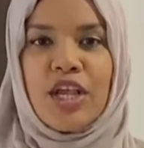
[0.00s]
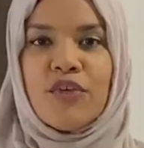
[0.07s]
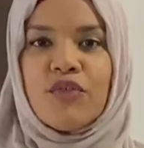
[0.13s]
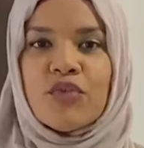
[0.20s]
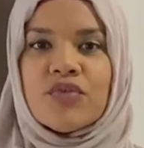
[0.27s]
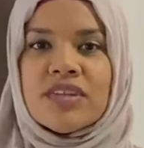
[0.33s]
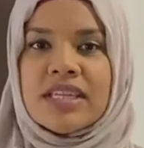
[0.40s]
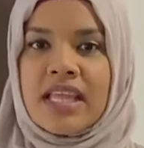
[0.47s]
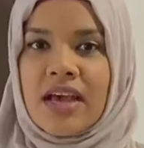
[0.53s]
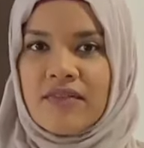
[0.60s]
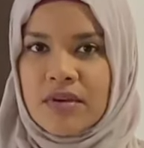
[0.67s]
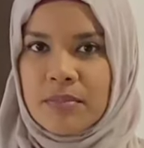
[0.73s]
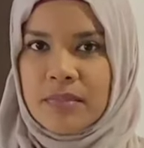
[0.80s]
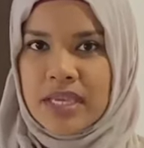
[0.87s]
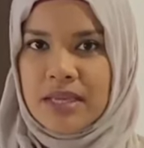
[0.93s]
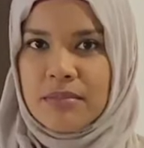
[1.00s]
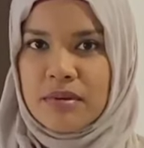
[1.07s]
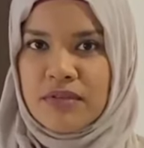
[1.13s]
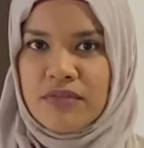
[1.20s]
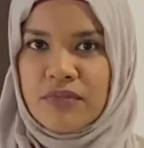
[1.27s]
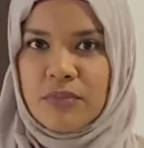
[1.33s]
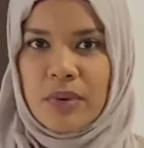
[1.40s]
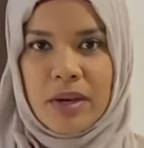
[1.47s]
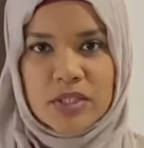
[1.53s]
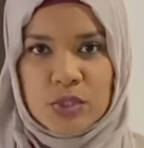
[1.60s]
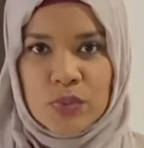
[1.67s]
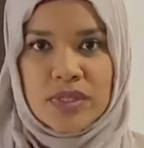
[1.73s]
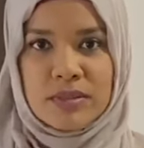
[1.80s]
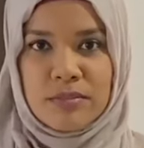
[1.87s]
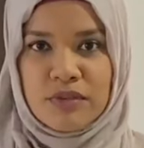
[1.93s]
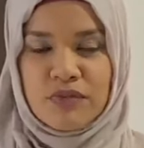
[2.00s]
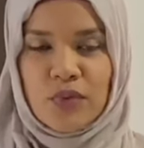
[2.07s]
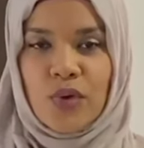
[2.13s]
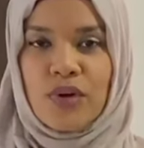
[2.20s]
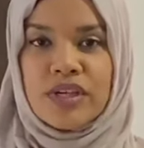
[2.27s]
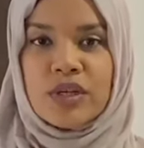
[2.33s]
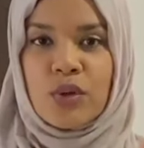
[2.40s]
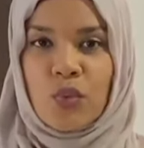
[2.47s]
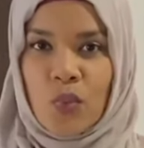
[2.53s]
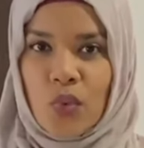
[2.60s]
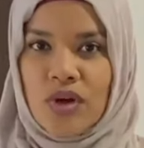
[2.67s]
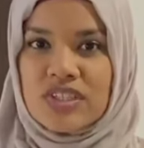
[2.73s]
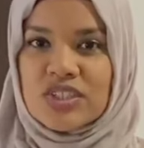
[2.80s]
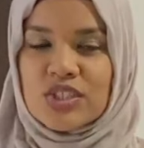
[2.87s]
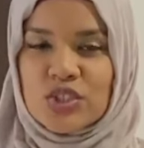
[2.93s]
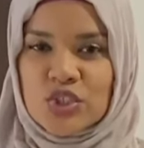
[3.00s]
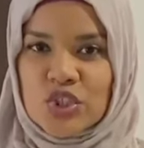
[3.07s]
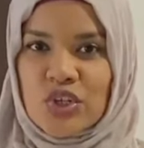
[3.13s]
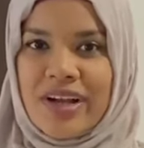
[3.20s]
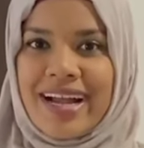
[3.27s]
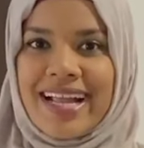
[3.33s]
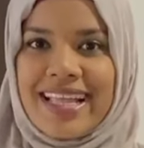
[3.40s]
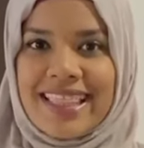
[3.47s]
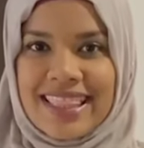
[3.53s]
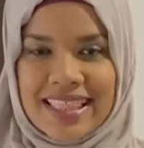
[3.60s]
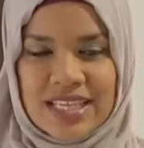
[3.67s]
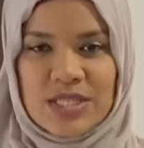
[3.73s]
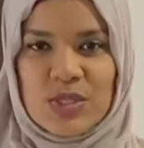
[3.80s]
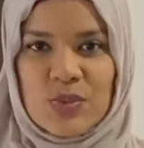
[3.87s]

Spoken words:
If you've never made a sweet before, you'll want to try this